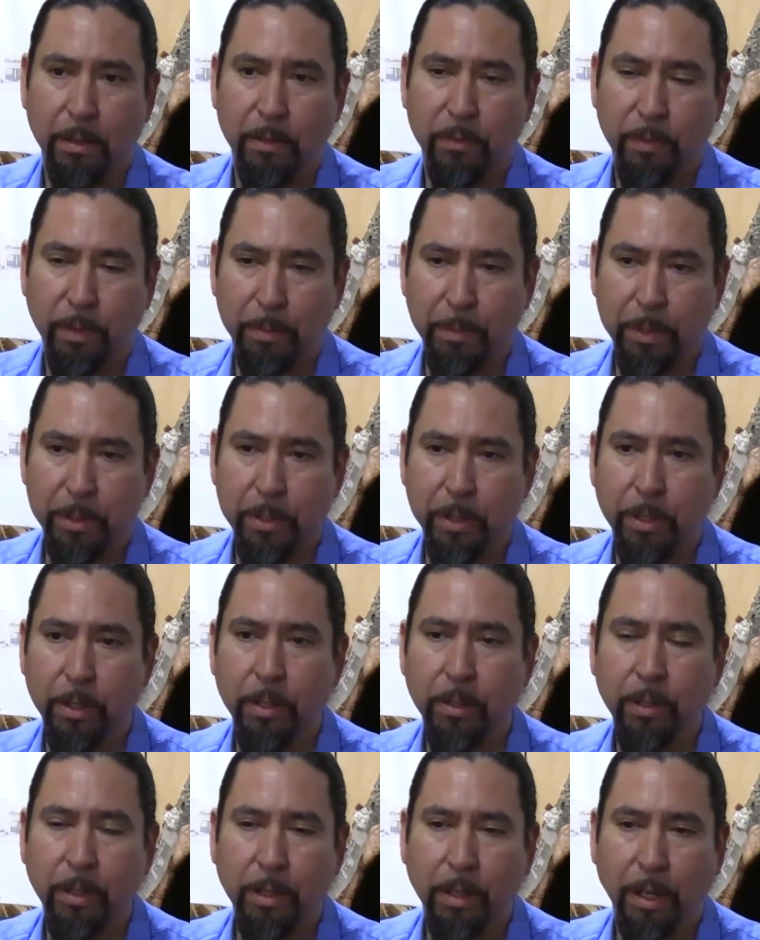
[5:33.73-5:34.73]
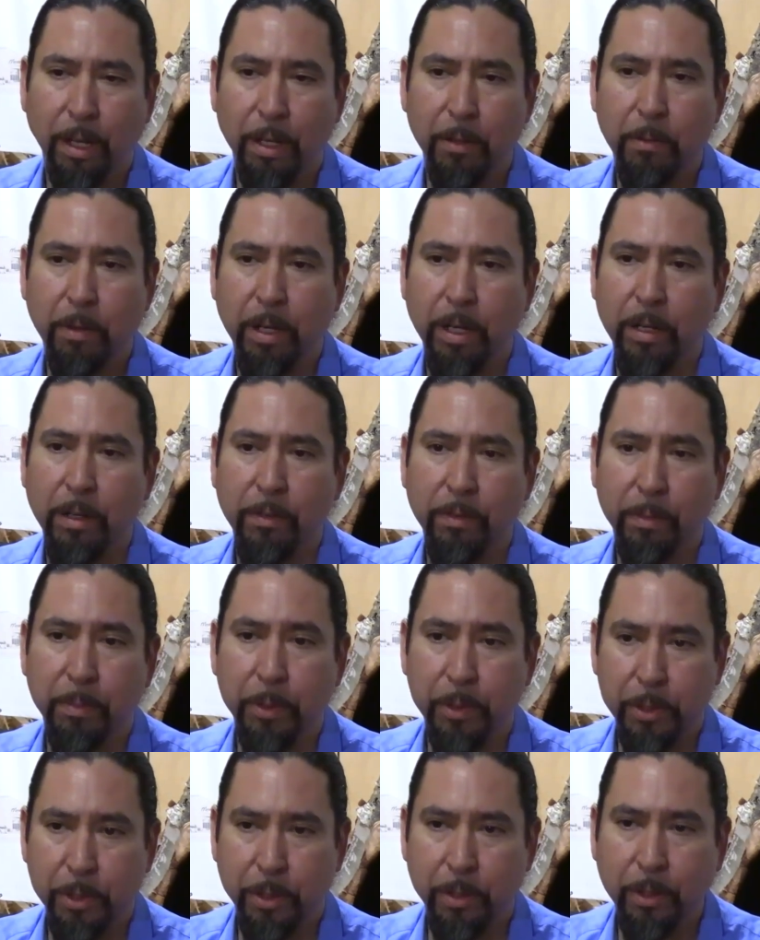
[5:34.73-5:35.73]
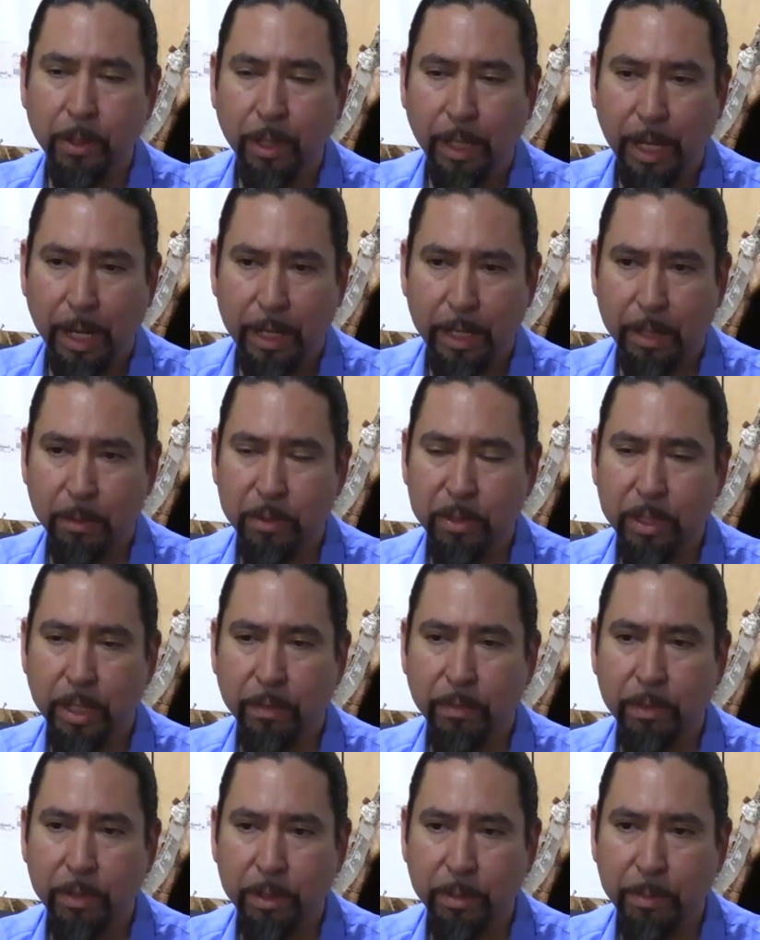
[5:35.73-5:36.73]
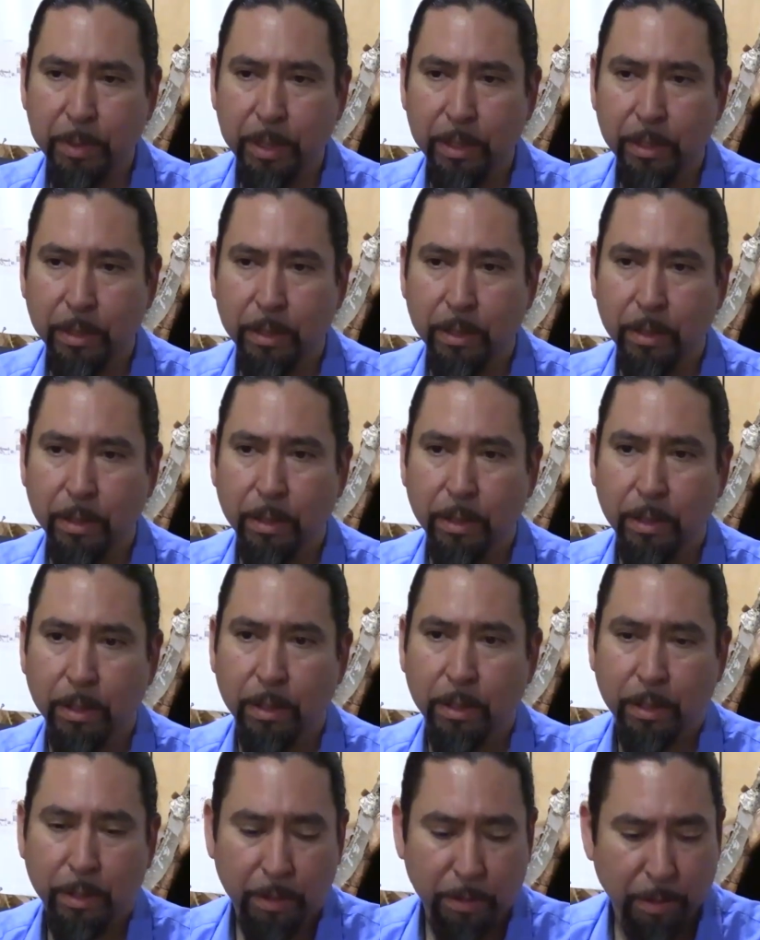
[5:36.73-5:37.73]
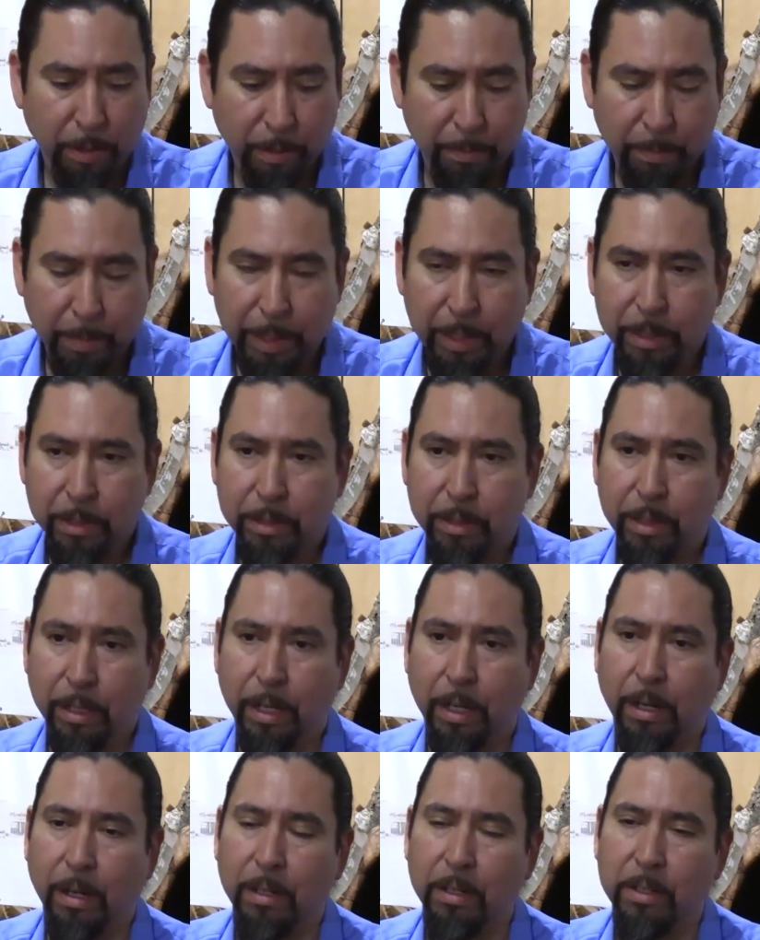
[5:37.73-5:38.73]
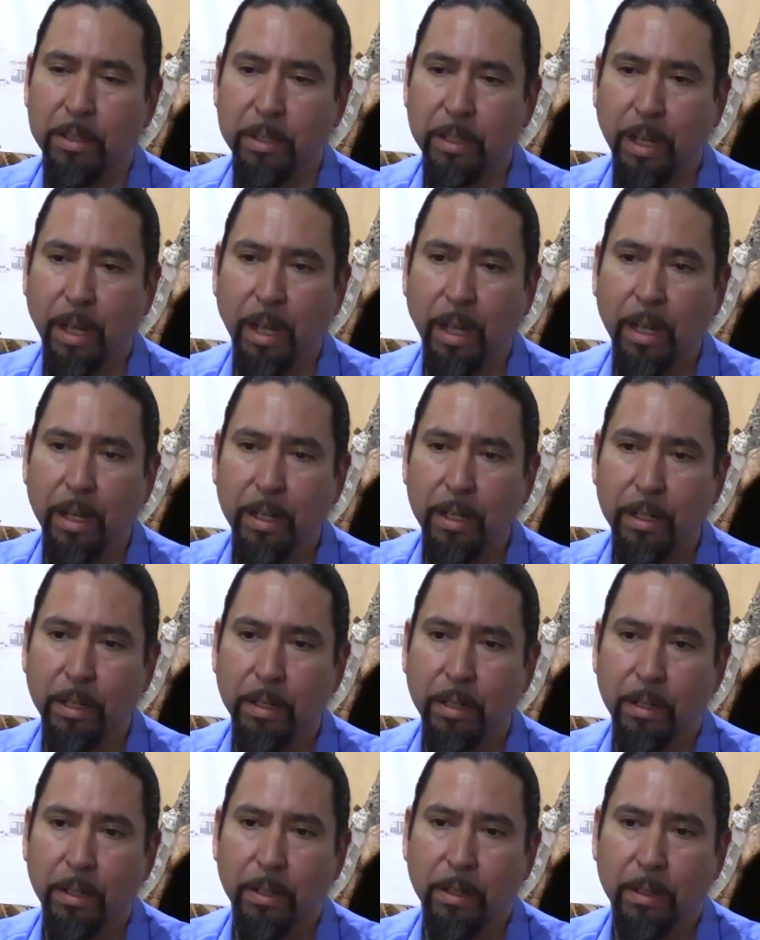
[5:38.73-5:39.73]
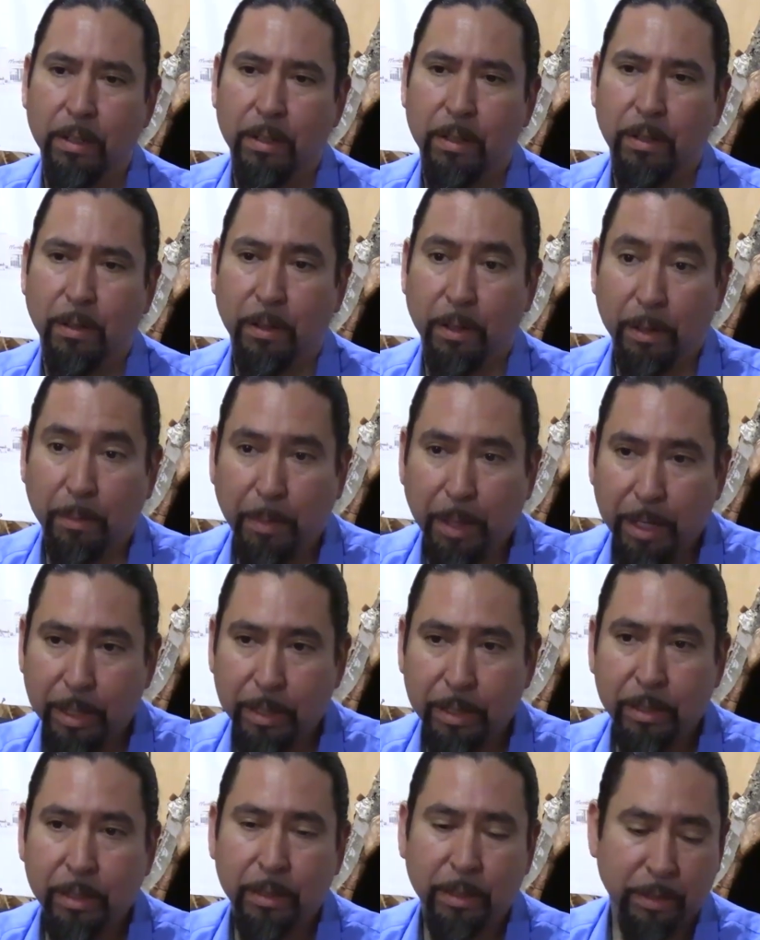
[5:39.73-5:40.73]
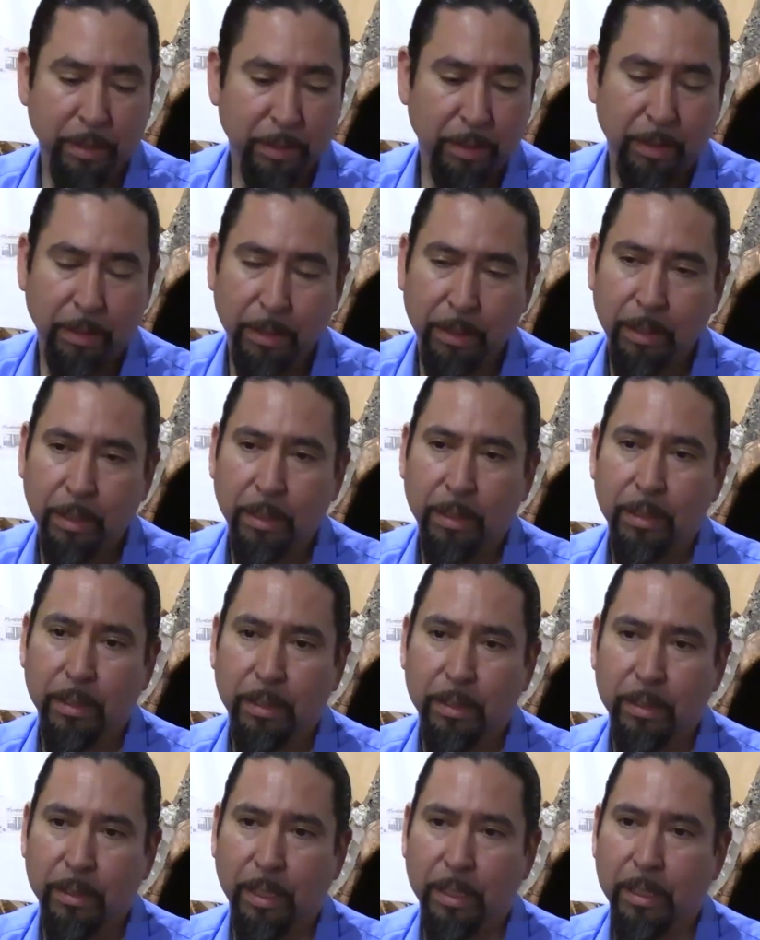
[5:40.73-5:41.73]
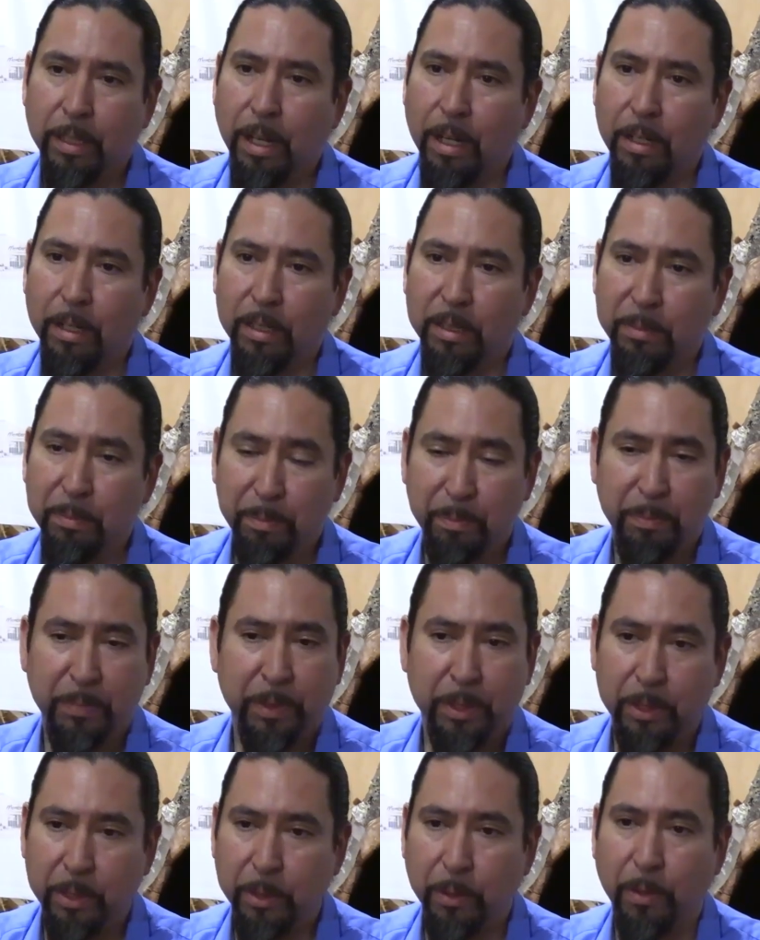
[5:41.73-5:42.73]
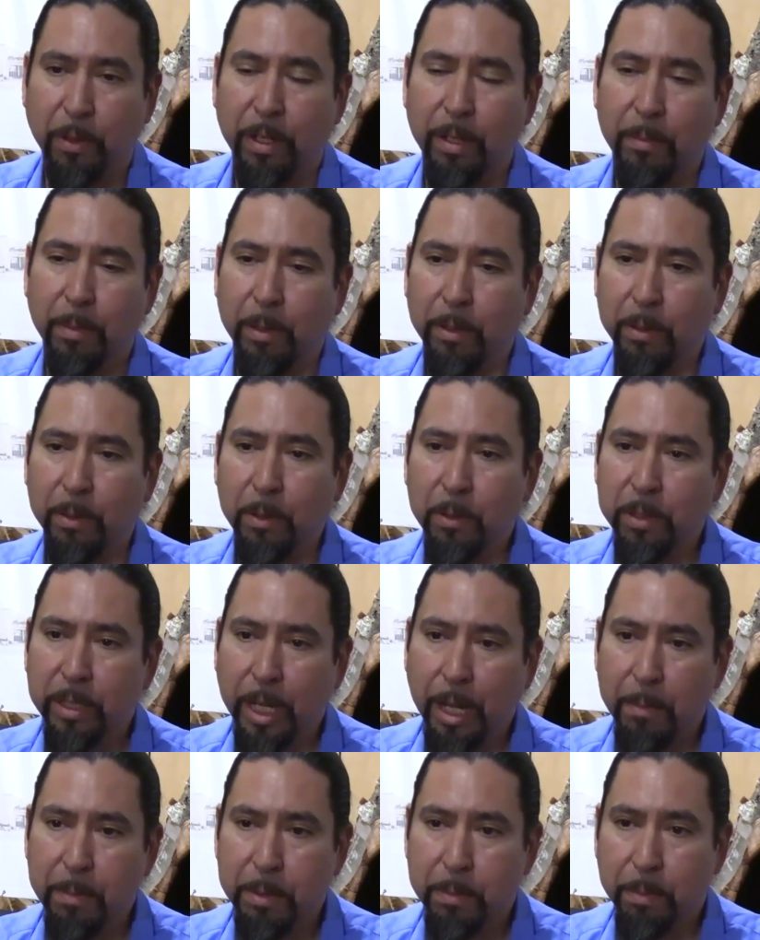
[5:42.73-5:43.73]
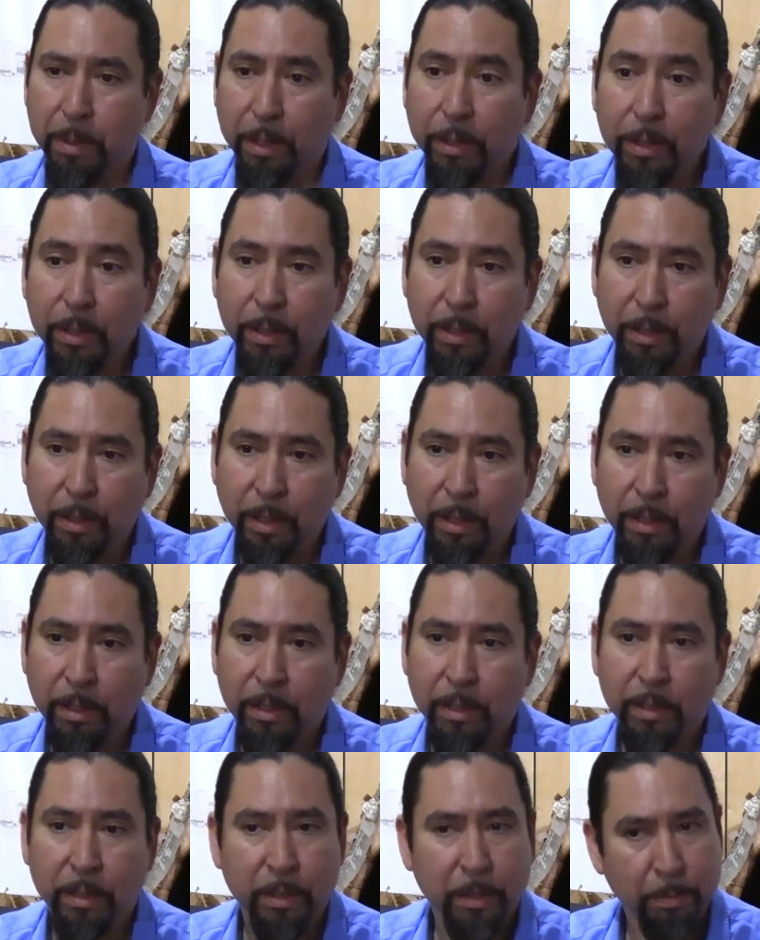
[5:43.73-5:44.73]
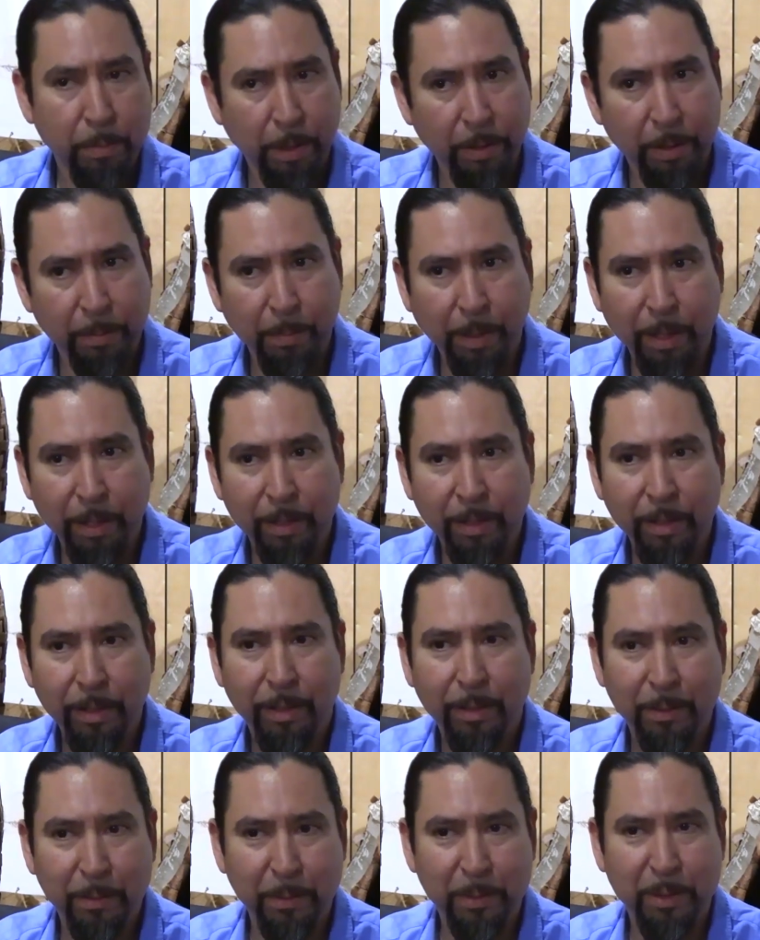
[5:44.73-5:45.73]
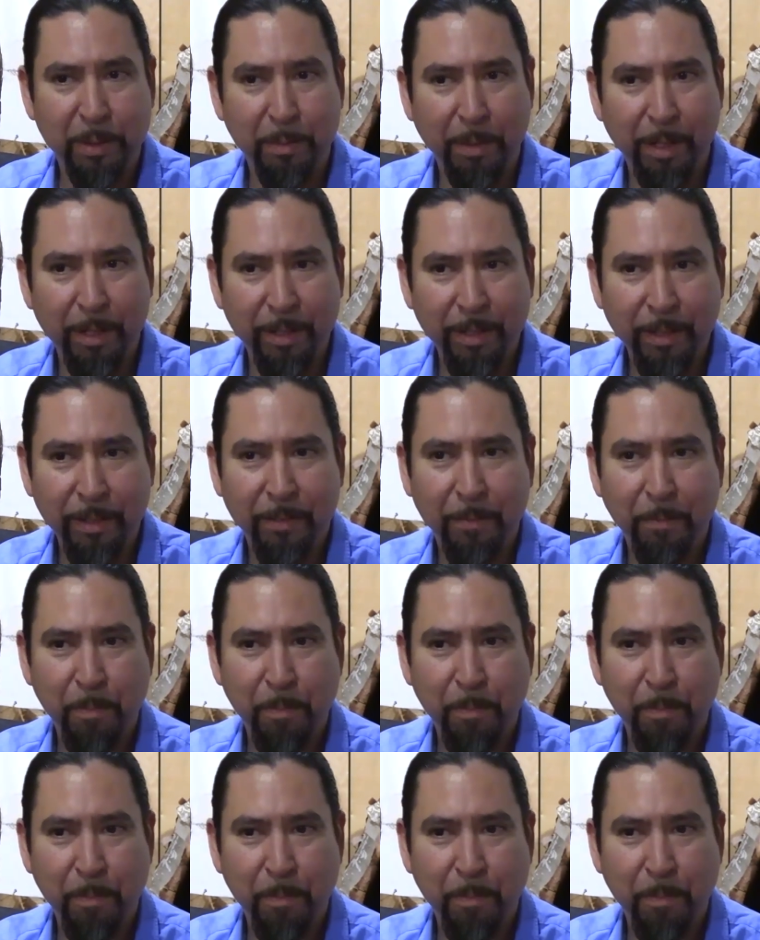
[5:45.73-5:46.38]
From the turtle I wear, from the turtle clan that was given to me, to the minks that are on the side, or the martins that talk us the story about Glooskap's brother, his brother Martin, who was a martin.